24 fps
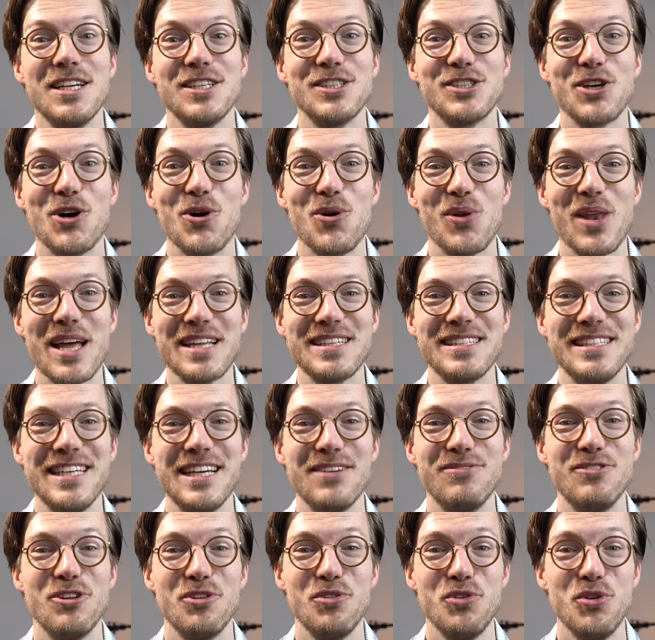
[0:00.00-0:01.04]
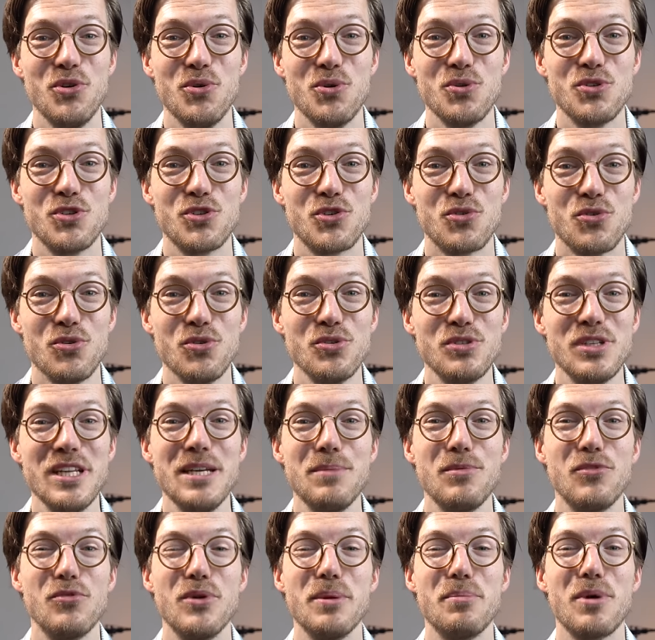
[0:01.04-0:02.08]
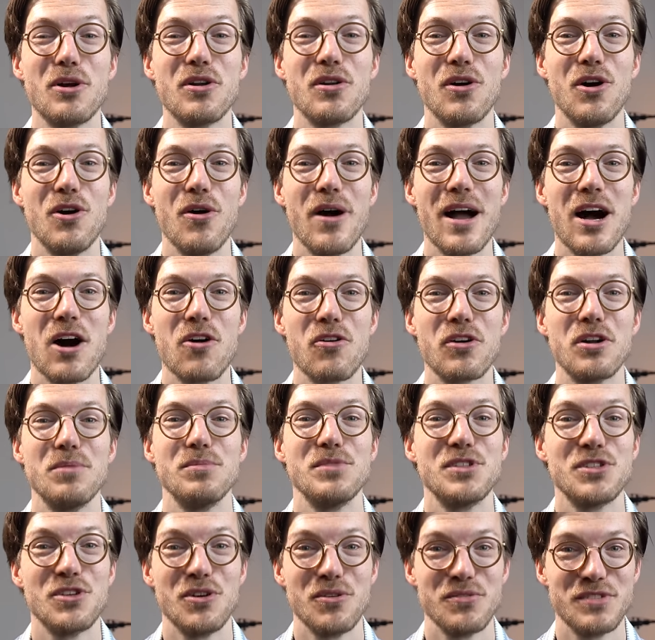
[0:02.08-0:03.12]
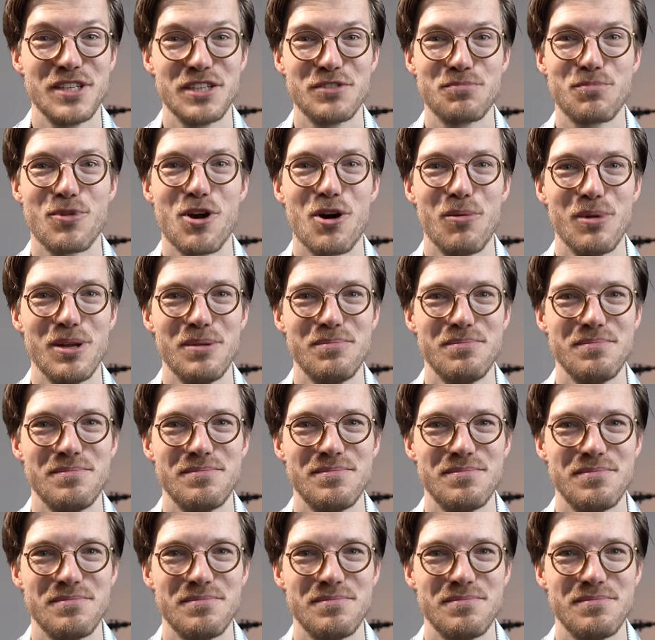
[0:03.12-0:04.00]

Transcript: So let's see if the new TrueSleep 3.0 algorithm solves this problem.